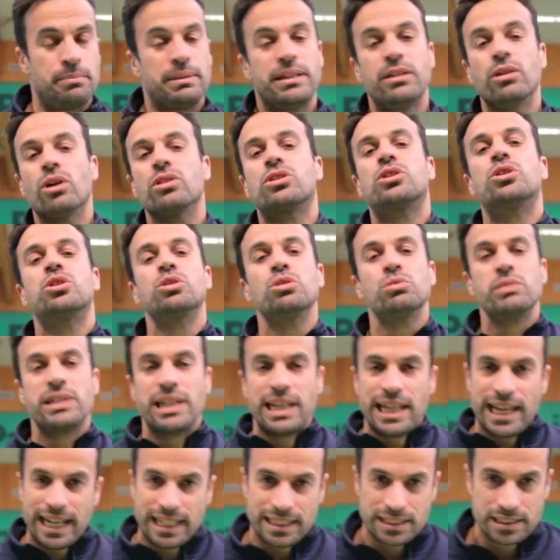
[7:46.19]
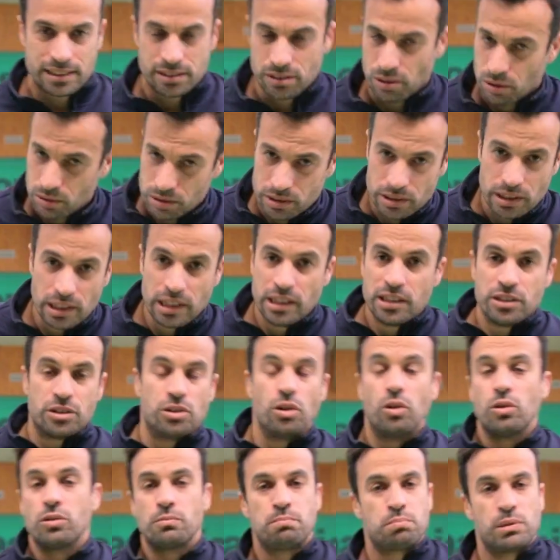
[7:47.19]
I mean, not too relaxed.
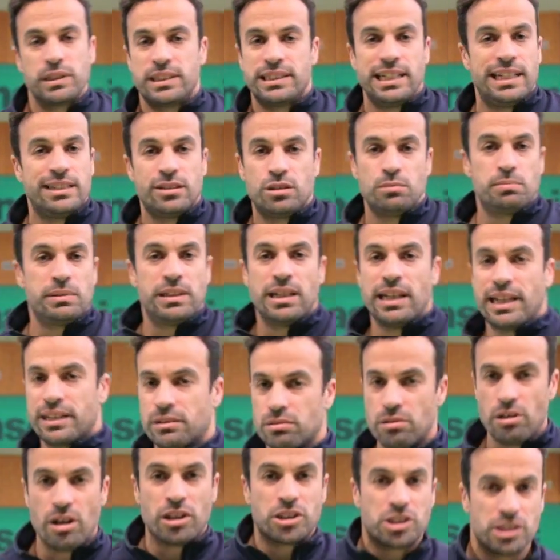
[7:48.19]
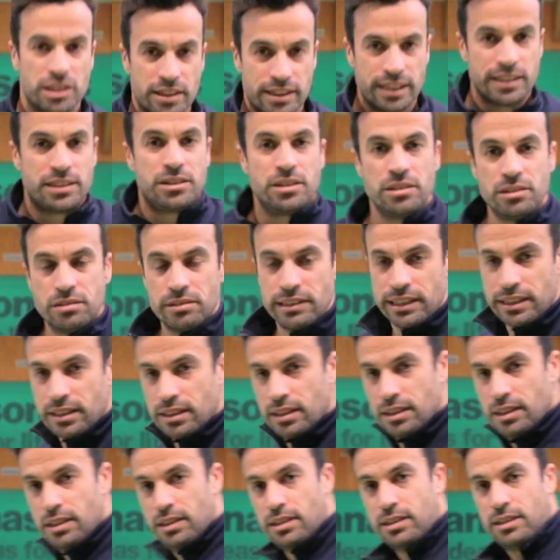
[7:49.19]
Don't pretend to be like Roger, that you're
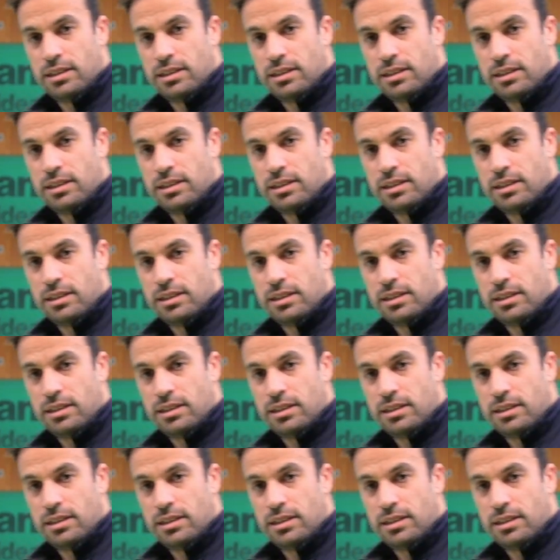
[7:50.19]
doing